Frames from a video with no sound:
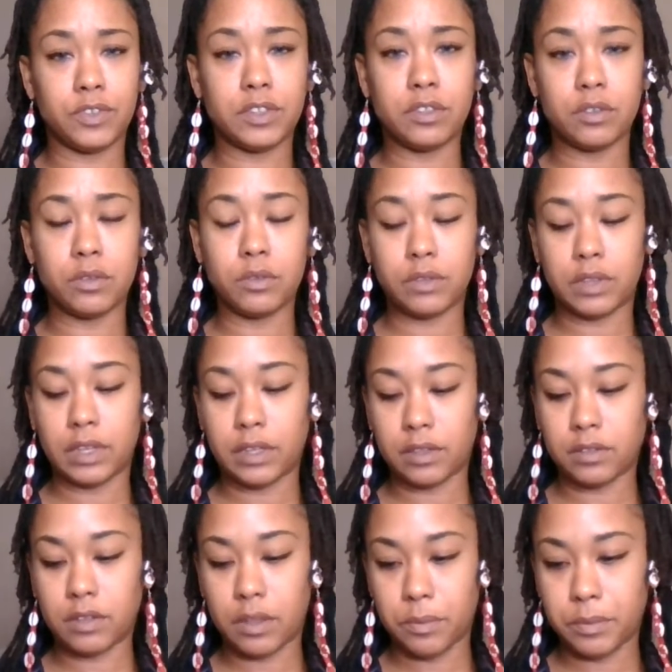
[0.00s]
physical
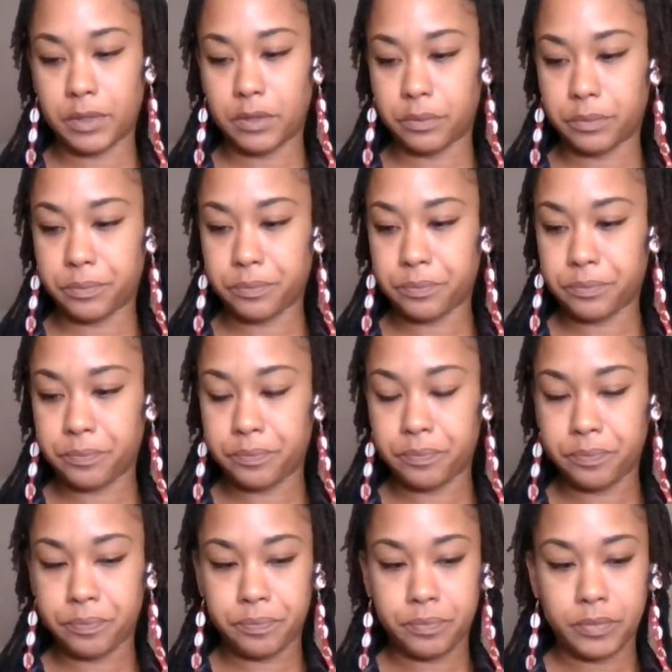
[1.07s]
things that we do.
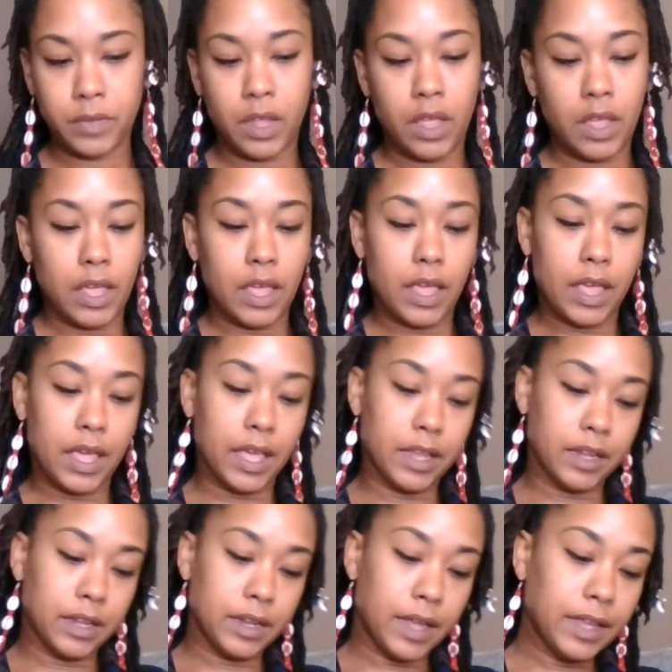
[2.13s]

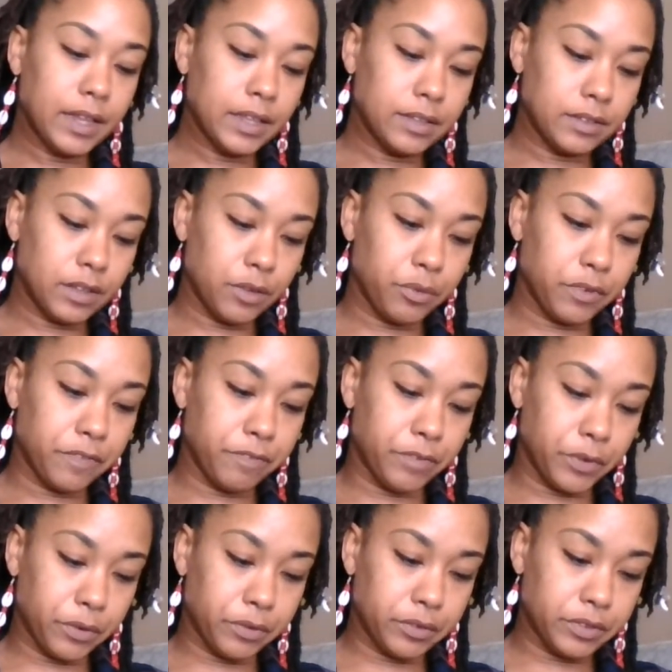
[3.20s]
And the Knight is in
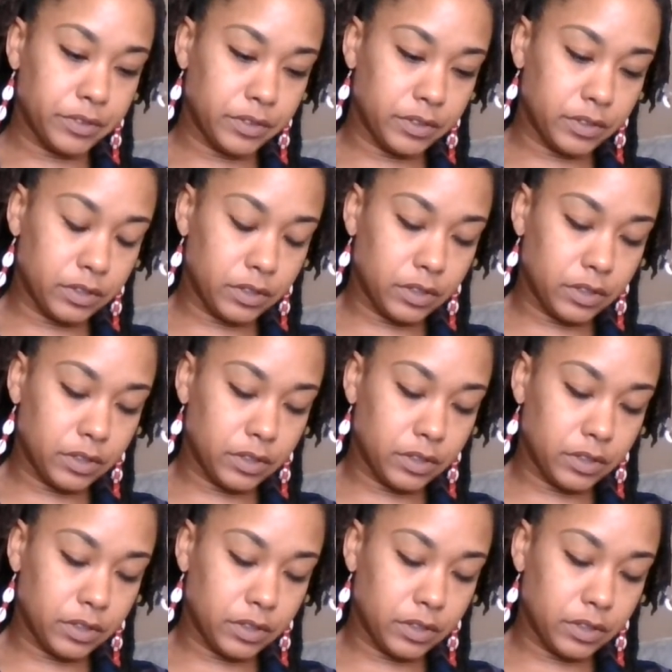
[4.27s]
reverse.